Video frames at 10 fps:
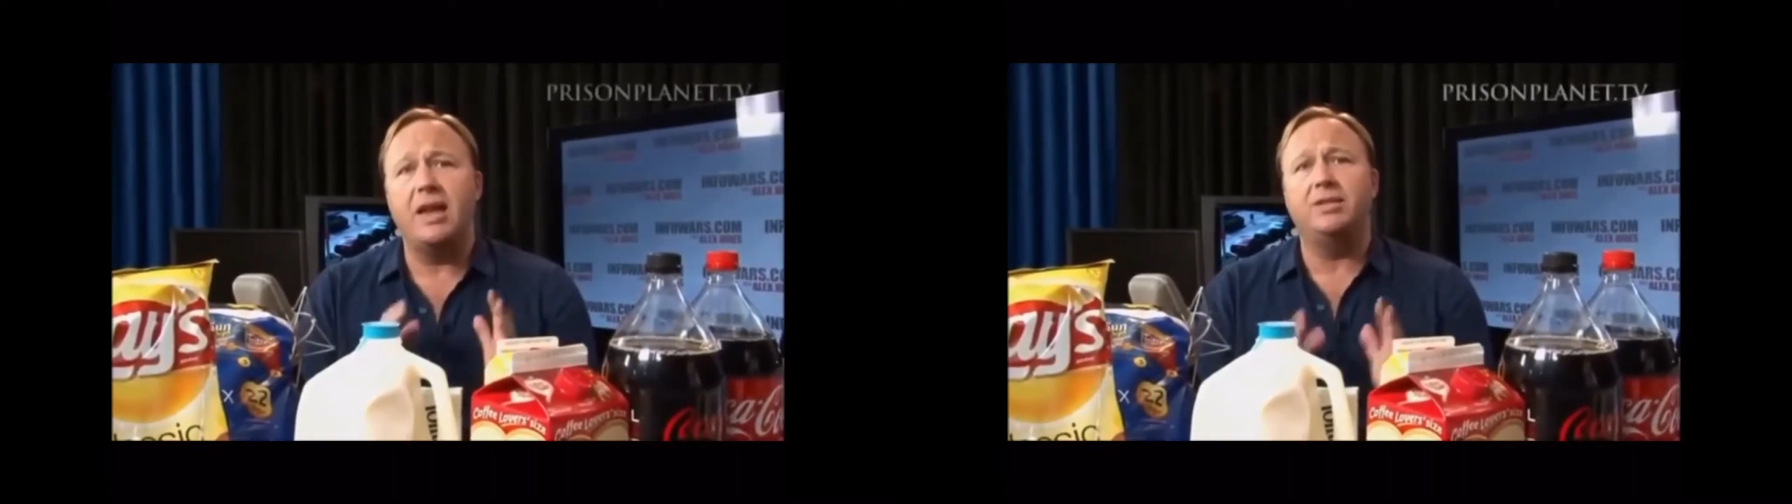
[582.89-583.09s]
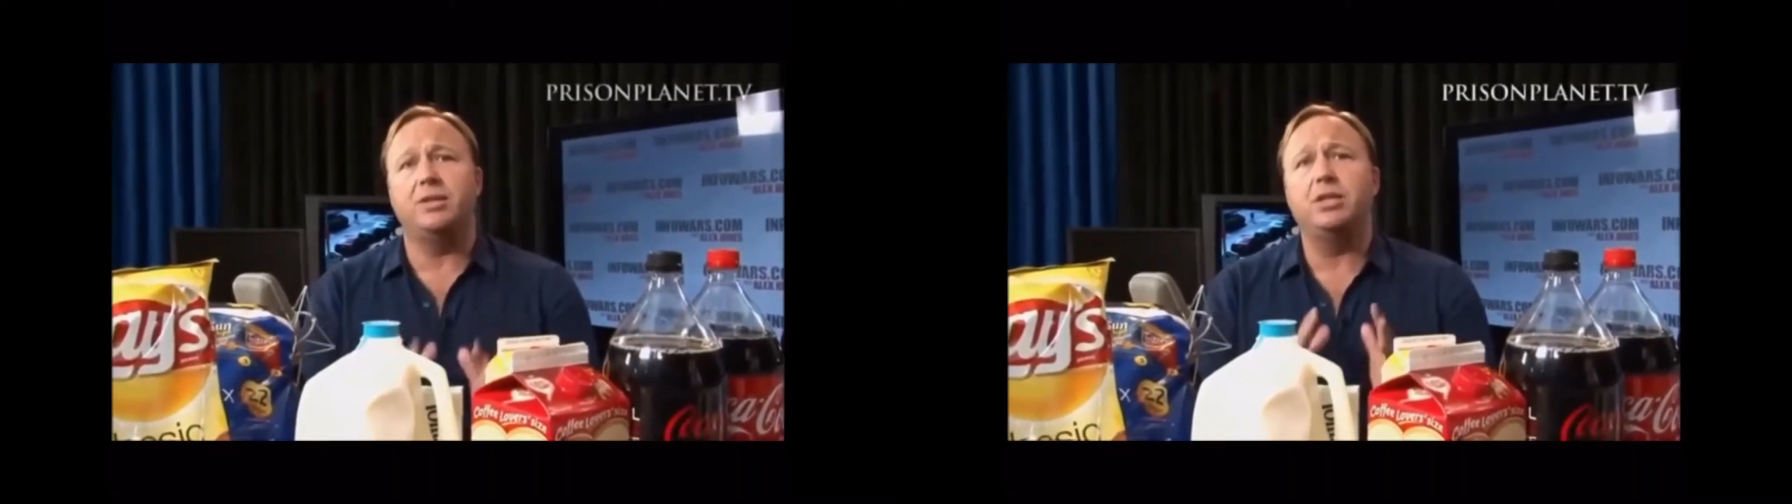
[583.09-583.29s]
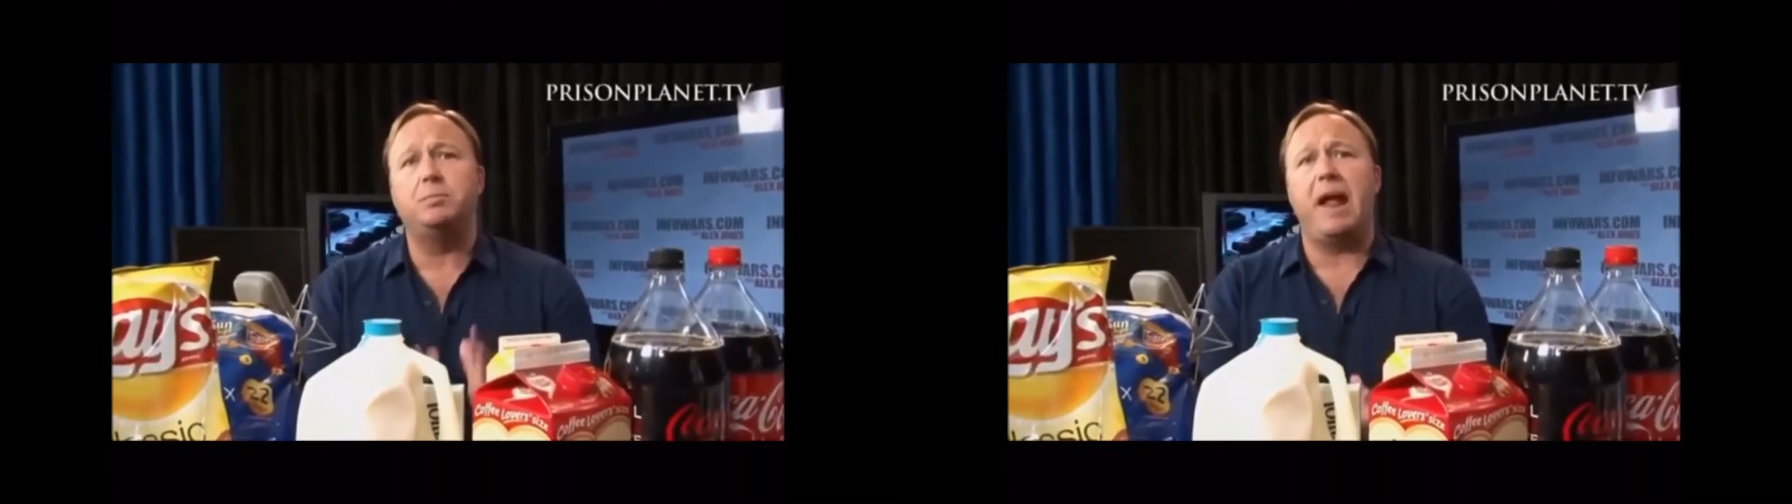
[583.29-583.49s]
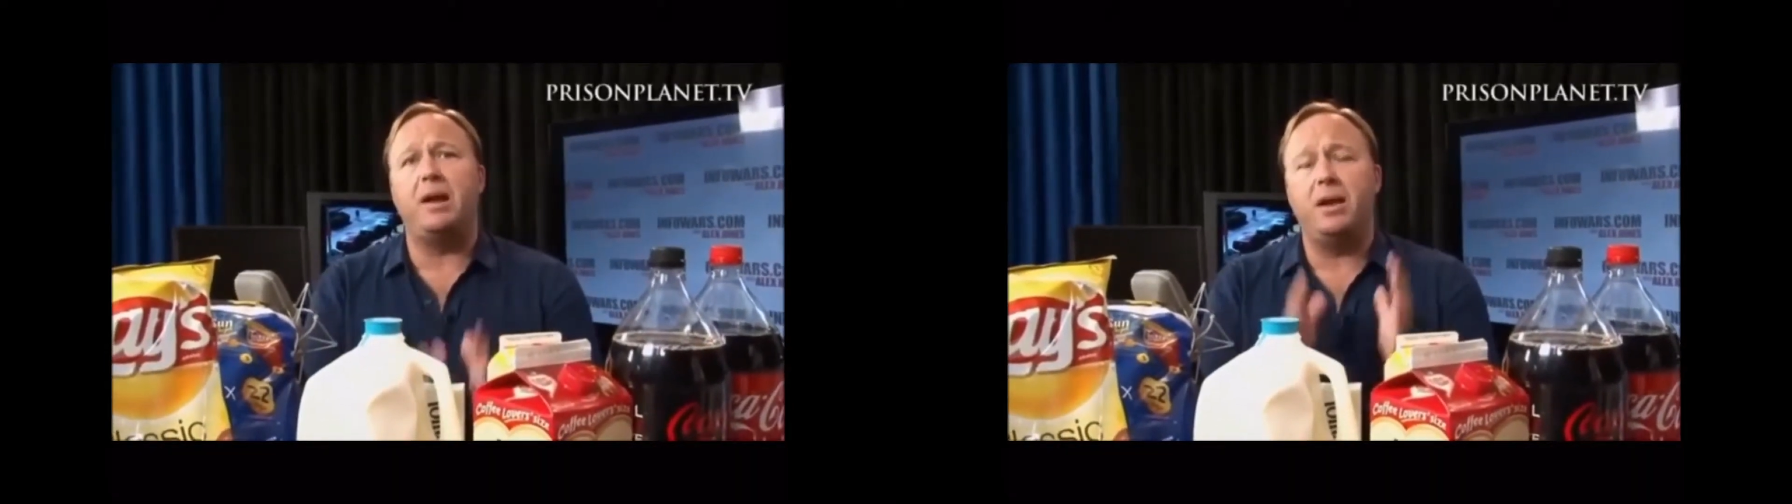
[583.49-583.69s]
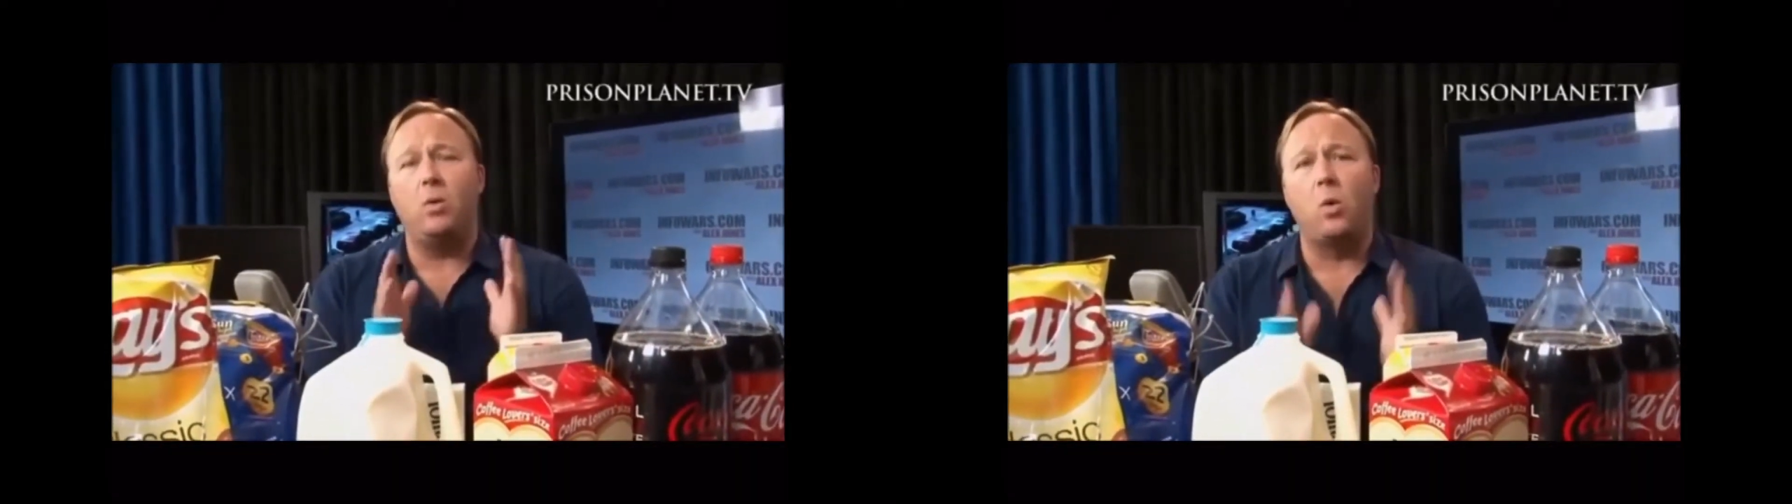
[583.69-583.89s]
and it's
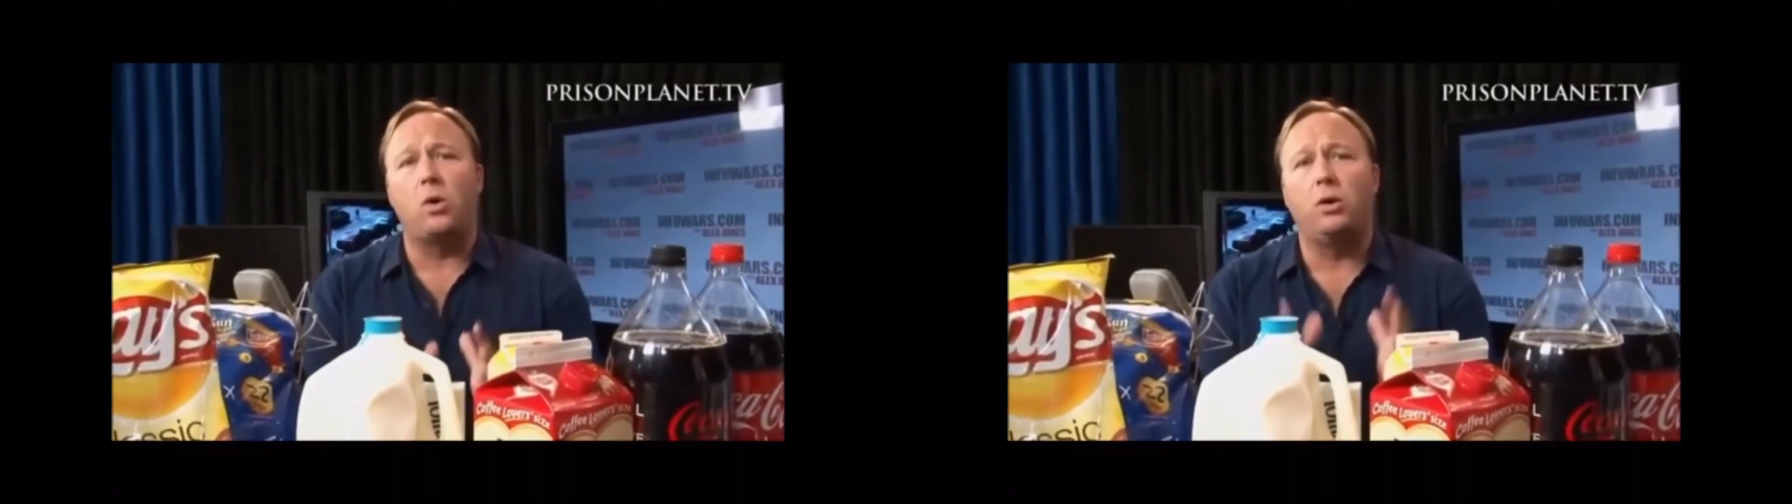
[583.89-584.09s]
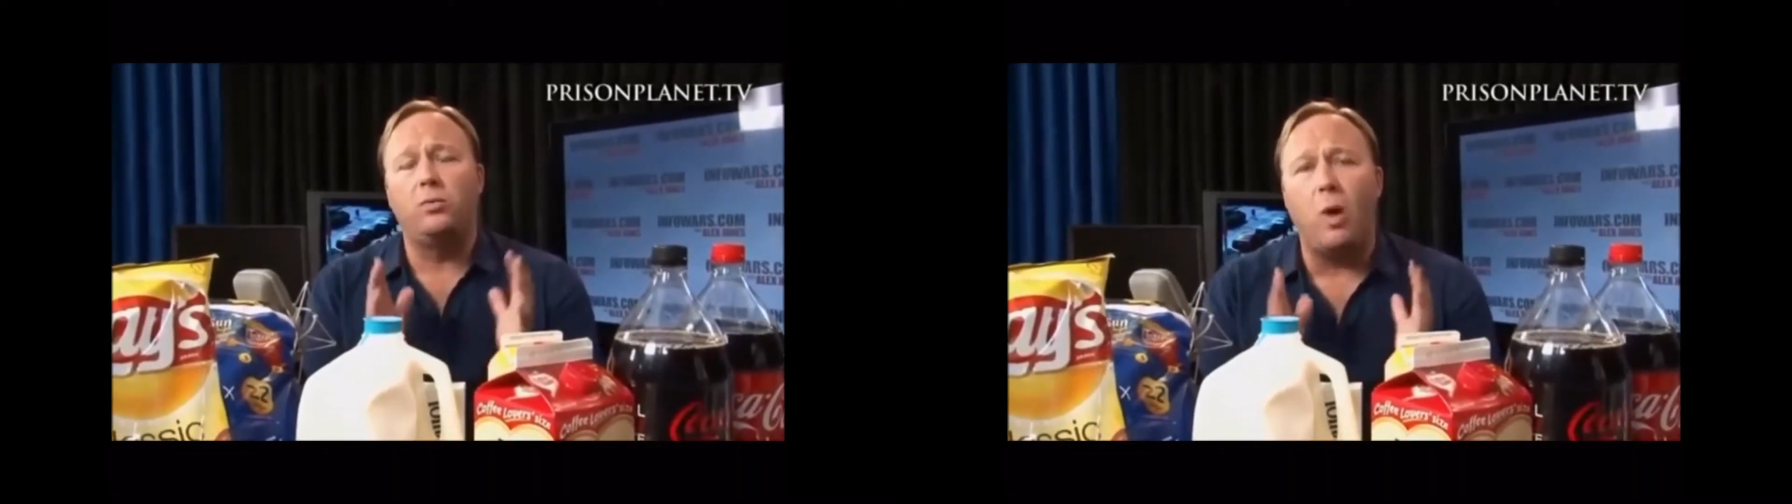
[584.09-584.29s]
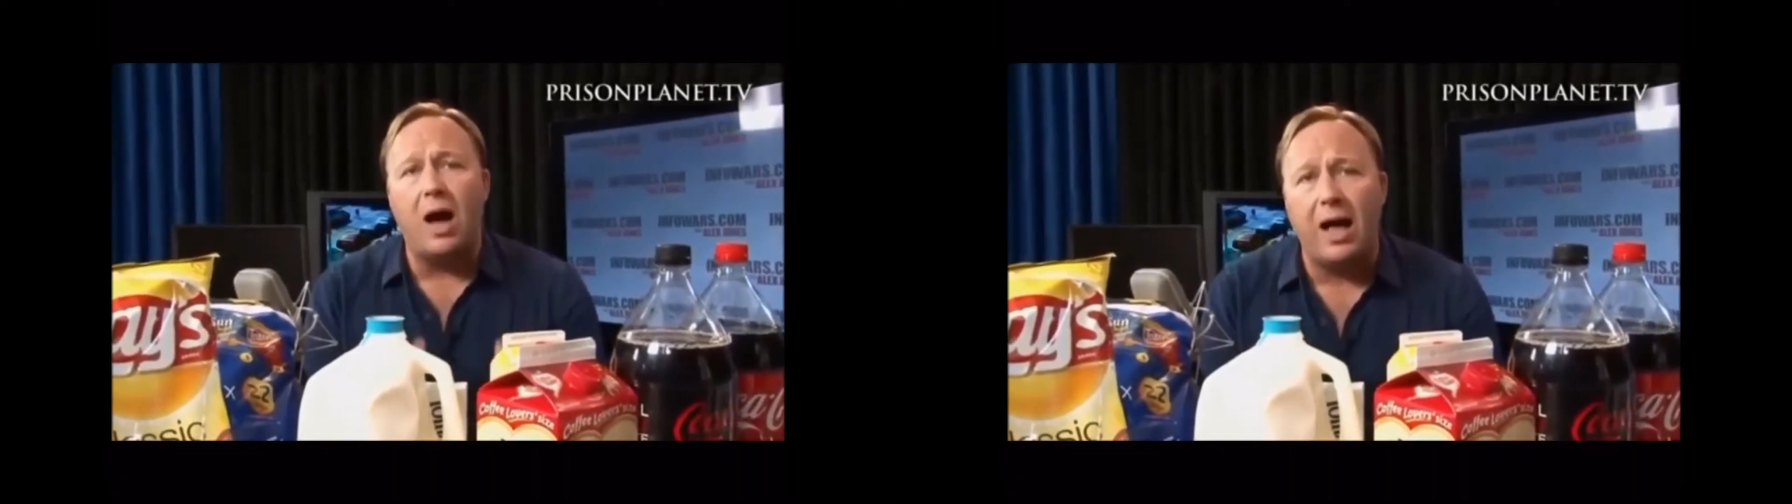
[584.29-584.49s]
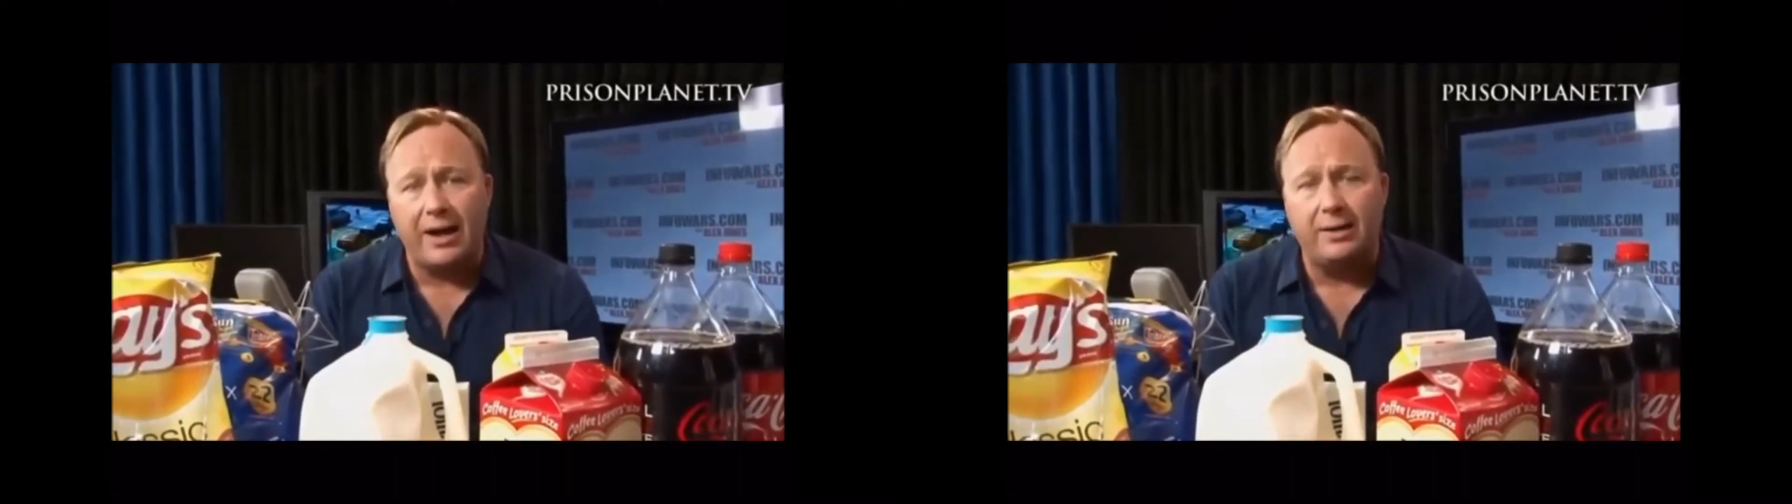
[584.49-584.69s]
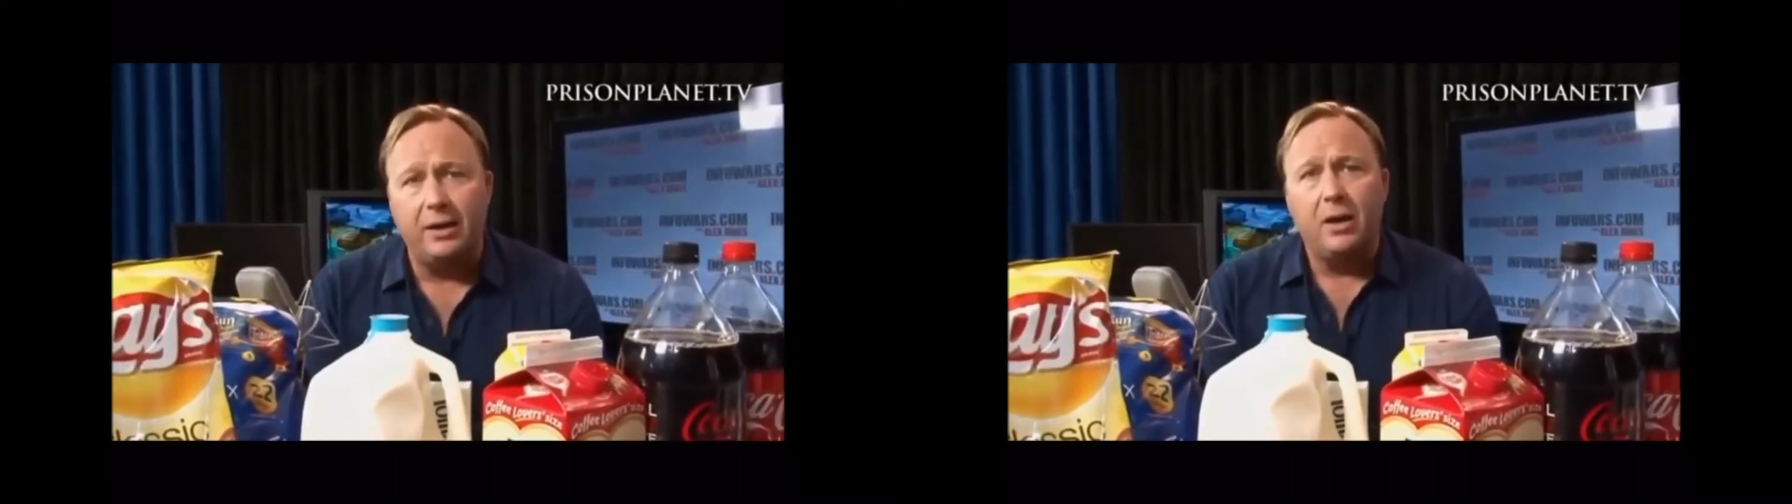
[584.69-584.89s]
expanding
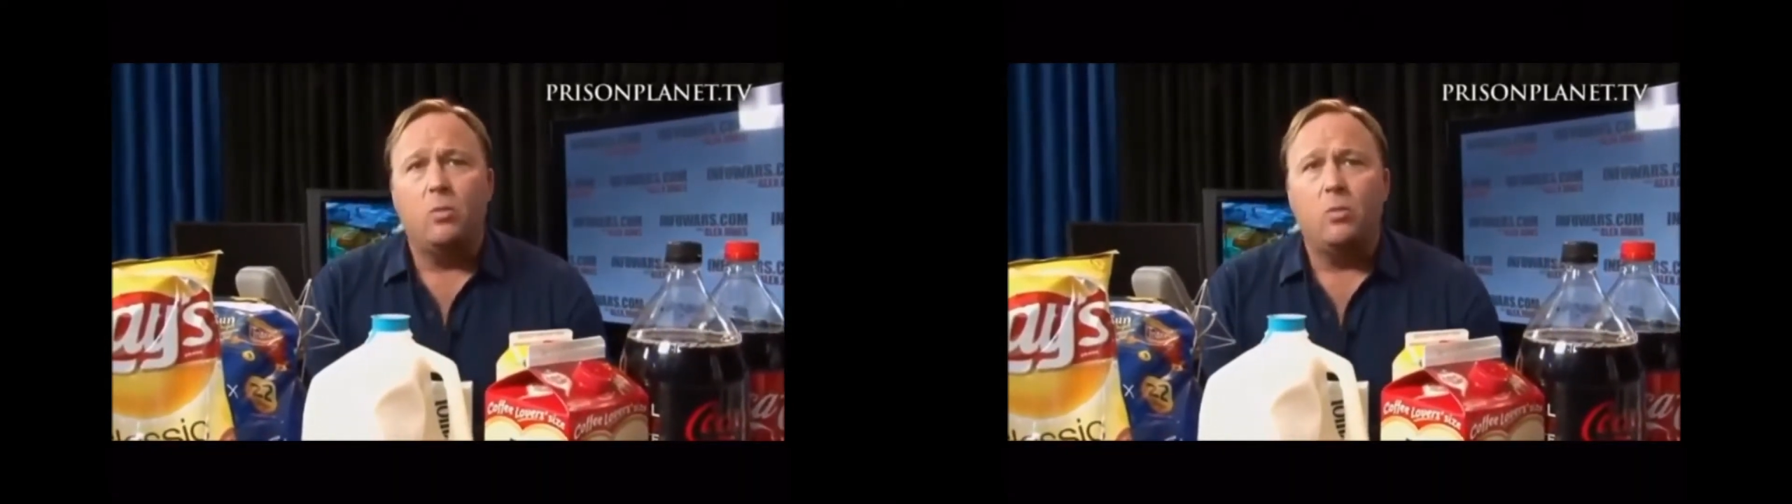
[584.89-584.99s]
worldwide.